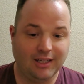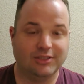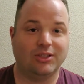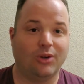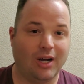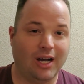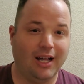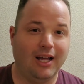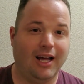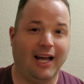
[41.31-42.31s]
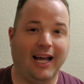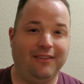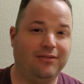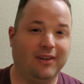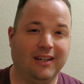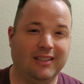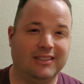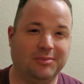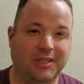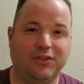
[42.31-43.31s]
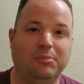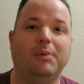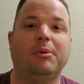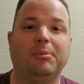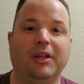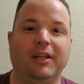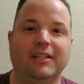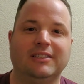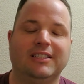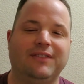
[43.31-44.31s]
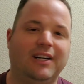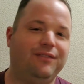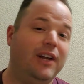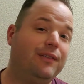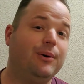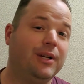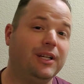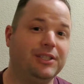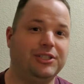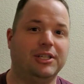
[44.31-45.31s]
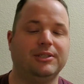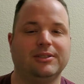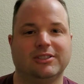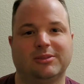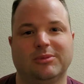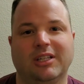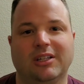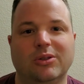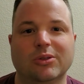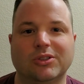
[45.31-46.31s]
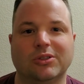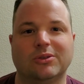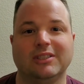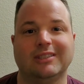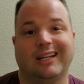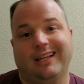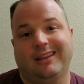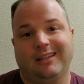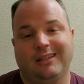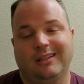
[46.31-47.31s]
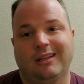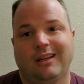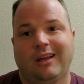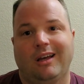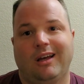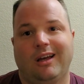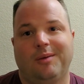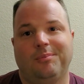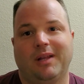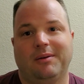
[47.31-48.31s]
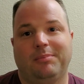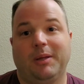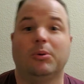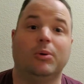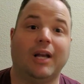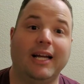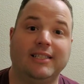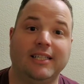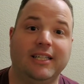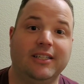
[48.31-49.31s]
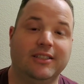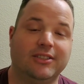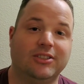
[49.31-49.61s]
So I have some different memorabilia and stuff that I've never really shown, and some really cool stories that I think that people would like to hear.